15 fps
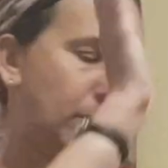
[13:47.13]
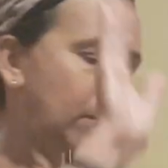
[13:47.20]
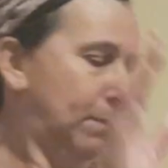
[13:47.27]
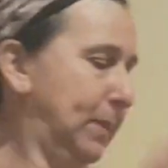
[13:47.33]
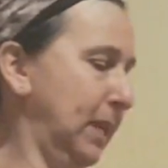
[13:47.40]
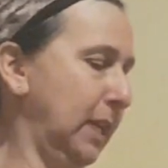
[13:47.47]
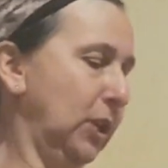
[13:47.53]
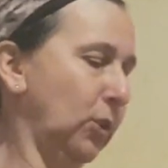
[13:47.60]

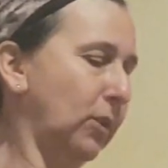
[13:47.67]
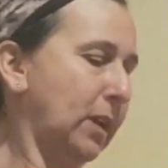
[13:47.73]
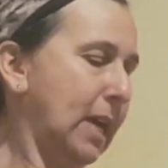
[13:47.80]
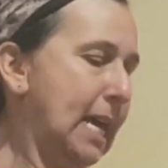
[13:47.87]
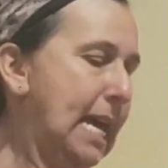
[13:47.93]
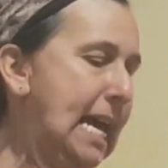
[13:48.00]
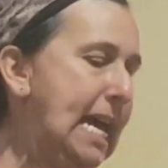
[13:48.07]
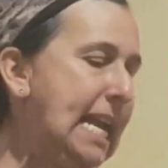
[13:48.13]
Video.
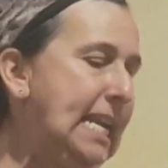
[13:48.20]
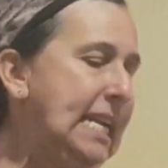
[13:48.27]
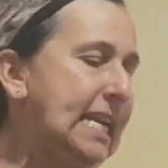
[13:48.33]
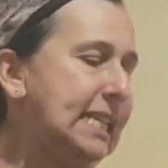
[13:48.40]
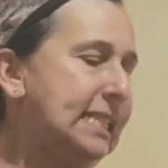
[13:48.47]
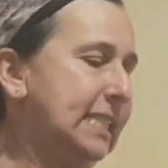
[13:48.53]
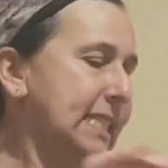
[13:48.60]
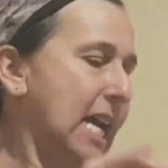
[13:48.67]

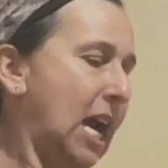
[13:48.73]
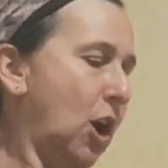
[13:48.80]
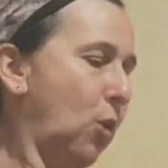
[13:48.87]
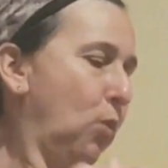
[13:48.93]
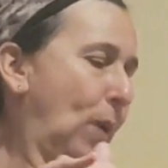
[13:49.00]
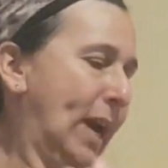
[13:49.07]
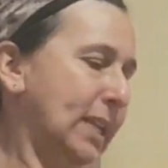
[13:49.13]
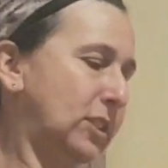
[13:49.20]
Lists
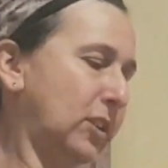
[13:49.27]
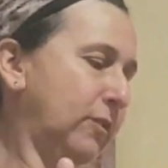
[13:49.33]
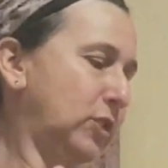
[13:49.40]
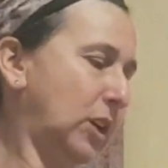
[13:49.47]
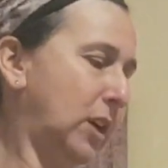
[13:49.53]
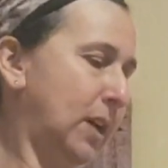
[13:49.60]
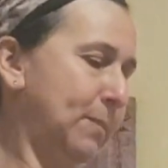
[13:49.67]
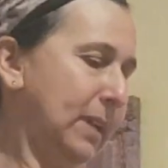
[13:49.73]
are a waste of
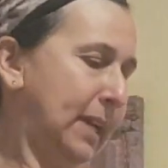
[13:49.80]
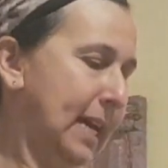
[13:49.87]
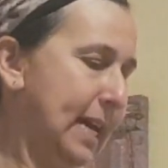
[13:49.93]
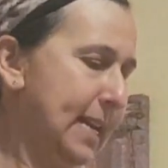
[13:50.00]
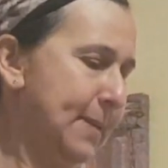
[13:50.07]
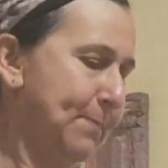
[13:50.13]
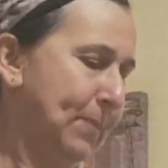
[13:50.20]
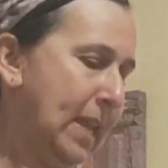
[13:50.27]
time,
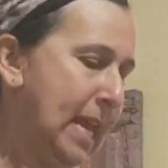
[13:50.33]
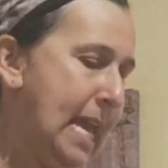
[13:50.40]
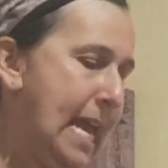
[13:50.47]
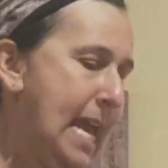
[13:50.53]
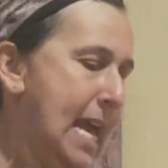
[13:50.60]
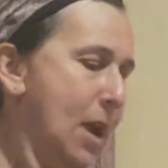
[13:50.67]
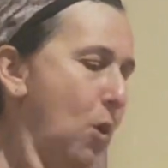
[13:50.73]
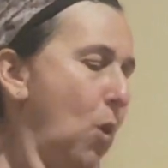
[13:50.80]
okay?
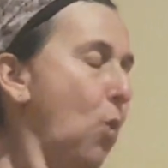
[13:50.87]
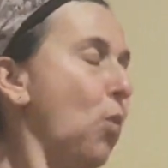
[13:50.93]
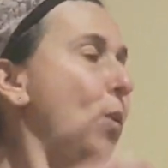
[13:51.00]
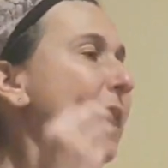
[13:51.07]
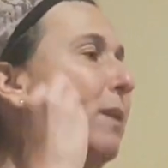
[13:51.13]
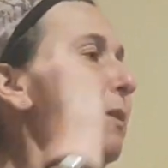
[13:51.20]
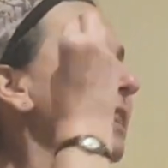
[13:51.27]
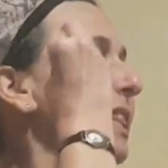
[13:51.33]

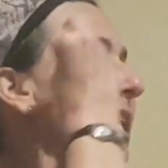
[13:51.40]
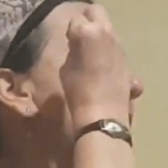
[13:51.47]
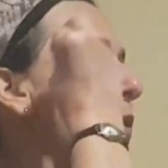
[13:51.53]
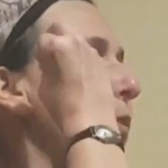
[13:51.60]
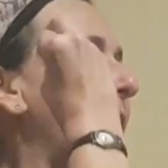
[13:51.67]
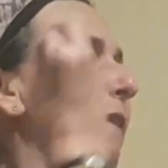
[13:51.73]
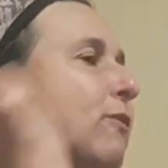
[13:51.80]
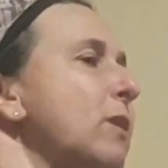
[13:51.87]
We think
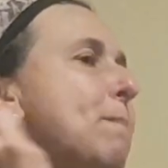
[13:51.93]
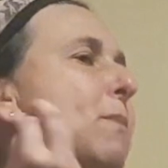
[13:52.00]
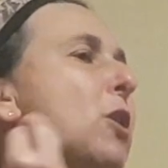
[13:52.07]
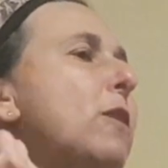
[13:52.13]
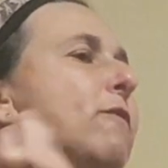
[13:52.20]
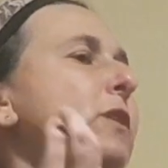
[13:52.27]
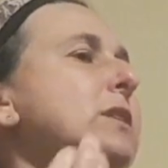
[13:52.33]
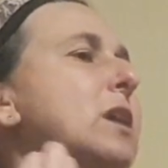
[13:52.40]
we have the
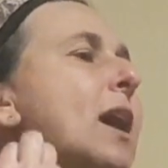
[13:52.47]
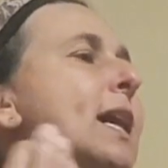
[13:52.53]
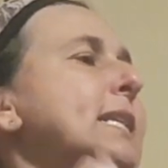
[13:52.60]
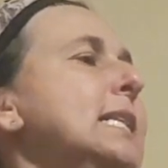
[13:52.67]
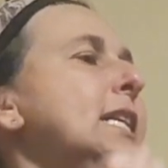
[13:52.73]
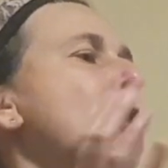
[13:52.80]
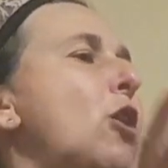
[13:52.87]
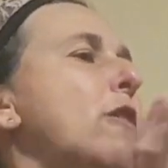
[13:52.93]
perfect
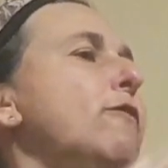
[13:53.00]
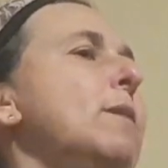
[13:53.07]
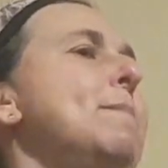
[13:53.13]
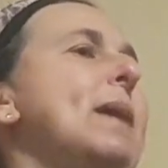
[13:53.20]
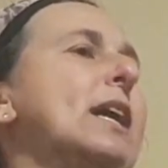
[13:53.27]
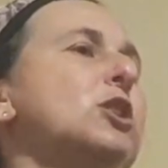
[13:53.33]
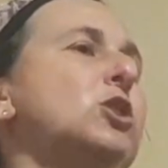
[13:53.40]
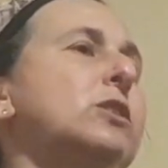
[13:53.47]
idea of a
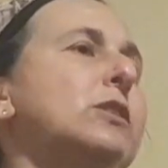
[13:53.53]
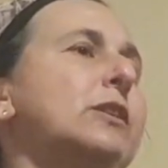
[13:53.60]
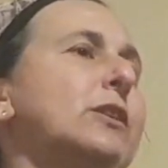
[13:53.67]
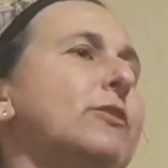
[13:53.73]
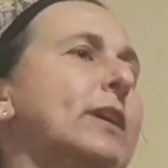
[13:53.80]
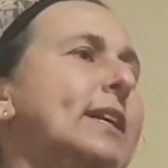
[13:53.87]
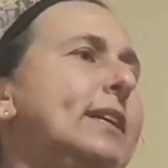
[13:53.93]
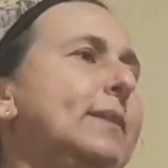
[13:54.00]
match,
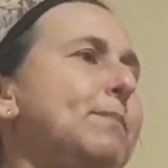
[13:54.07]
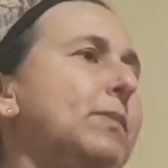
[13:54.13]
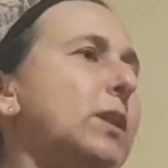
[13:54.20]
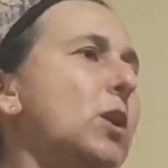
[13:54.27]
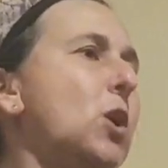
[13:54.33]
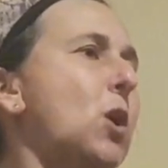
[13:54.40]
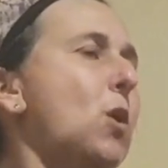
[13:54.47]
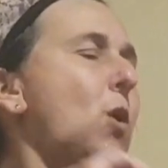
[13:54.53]
right?
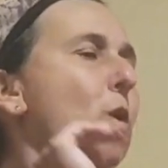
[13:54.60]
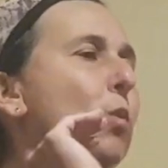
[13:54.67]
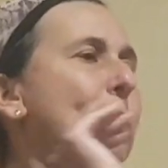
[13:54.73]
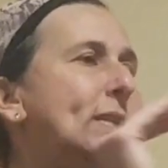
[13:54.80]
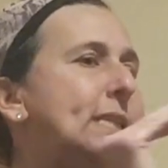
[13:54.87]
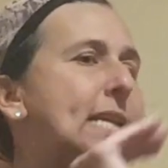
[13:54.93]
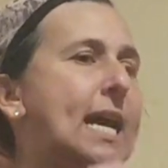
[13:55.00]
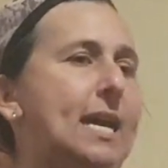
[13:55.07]
We
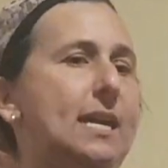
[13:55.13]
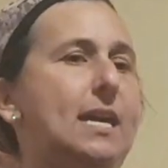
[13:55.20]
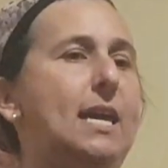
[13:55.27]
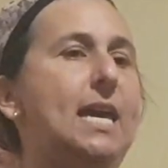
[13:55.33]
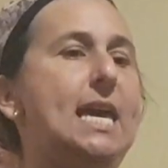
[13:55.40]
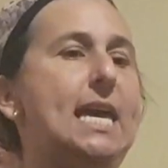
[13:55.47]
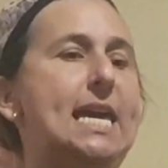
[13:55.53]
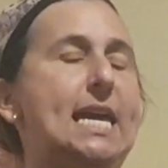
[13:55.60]
say,
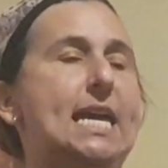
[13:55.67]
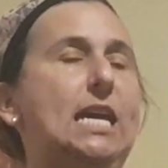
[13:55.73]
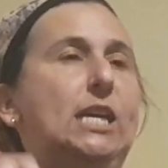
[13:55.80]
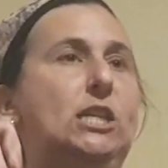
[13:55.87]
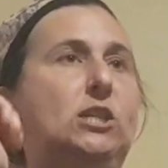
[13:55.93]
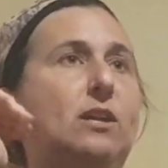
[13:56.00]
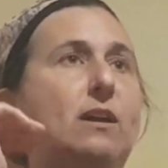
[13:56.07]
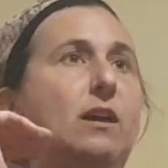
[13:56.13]

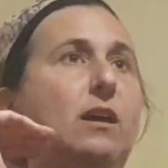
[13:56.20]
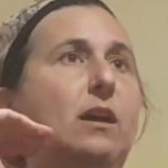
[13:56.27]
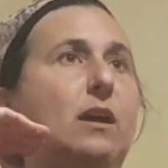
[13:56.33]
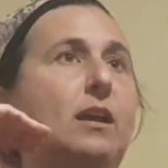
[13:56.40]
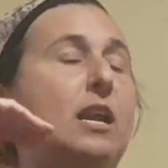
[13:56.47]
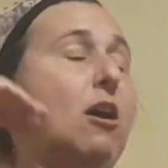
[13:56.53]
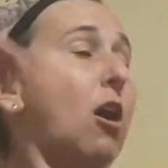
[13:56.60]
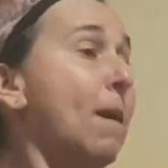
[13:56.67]

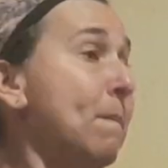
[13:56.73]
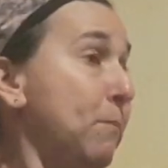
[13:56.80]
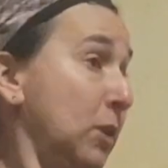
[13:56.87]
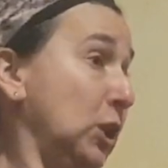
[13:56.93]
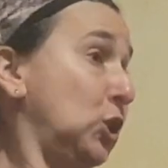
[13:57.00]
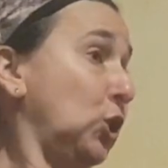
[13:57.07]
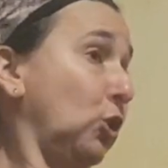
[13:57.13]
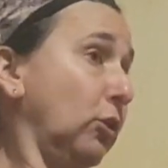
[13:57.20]
I'm
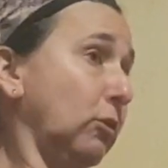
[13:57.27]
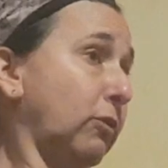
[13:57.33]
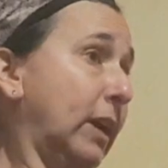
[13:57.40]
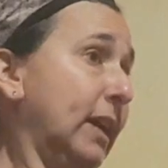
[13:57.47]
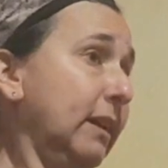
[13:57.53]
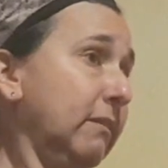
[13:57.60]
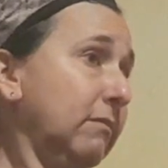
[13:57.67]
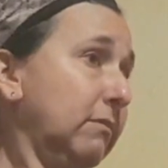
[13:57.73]
pretty tall,
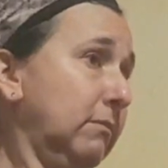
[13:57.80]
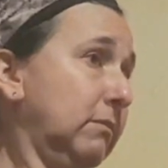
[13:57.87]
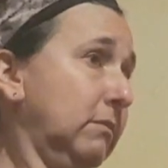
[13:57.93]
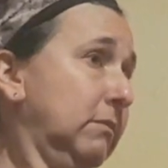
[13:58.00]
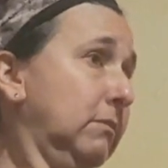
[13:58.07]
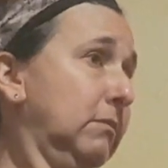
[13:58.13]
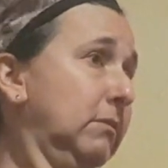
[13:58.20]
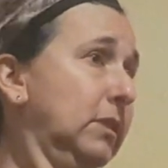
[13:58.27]
right?
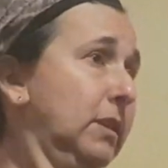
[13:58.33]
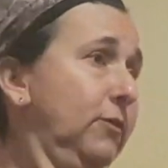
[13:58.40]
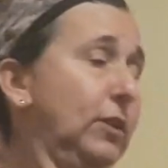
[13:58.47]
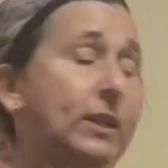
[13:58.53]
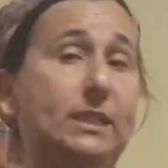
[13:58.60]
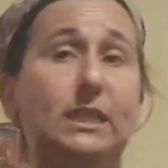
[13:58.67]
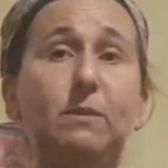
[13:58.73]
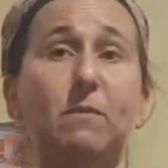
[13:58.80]
If you
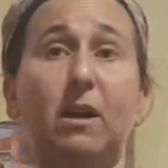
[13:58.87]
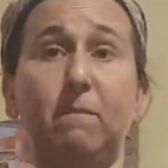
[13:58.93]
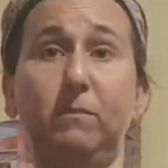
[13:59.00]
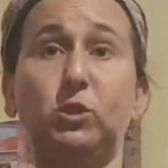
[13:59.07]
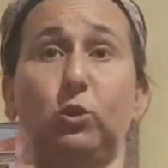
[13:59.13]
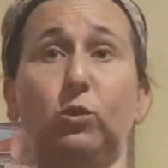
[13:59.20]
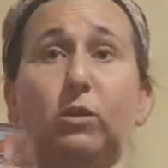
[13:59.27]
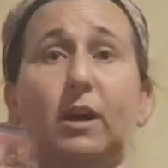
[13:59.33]
can see me, I'm
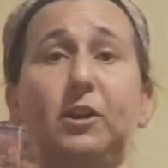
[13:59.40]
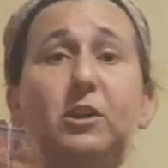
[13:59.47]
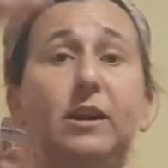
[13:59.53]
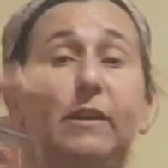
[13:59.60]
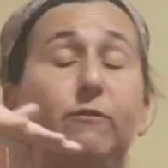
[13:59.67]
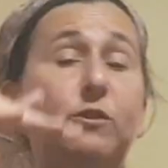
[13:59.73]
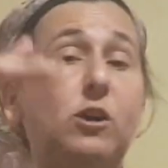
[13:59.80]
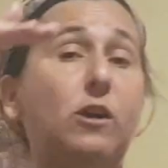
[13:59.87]
tall. I don't
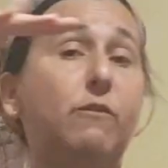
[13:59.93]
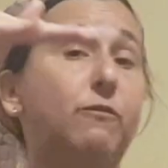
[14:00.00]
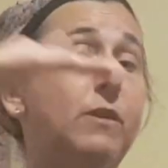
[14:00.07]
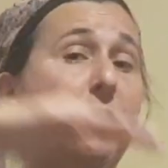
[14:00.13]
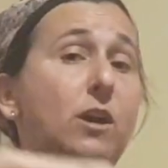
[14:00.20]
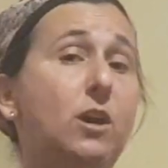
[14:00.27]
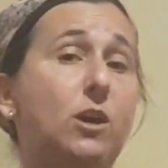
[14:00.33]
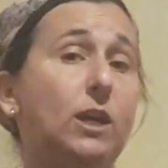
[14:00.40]
even know if you
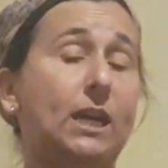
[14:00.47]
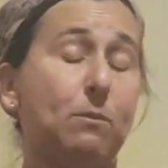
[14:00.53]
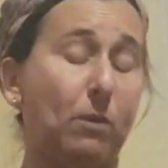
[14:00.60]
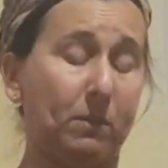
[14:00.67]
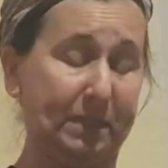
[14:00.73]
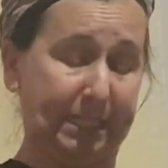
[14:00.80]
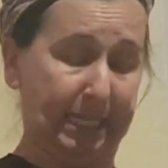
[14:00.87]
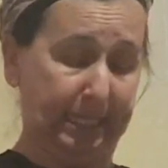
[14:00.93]
can
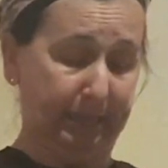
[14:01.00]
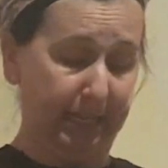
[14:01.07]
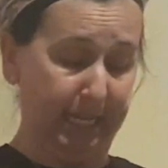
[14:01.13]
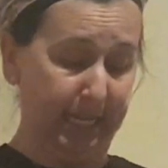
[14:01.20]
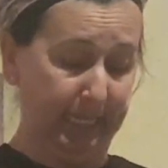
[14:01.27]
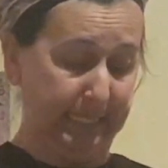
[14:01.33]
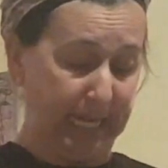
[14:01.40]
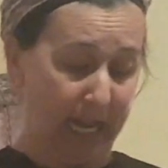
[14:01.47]
probably see
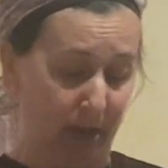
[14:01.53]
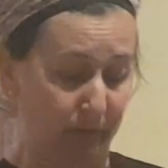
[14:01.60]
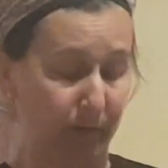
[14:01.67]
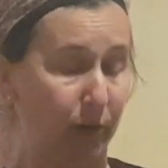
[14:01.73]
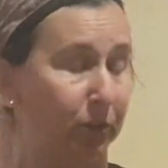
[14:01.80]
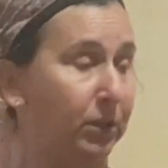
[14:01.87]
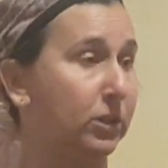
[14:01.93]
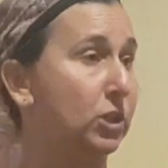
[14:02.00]
he's
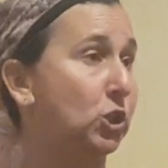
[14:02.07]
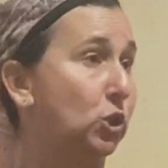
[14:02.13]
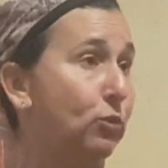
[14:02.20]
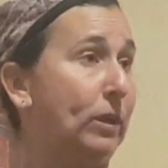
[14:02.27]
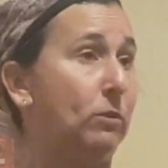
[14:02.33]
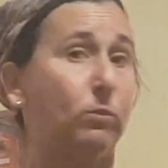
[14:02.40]
down on the screen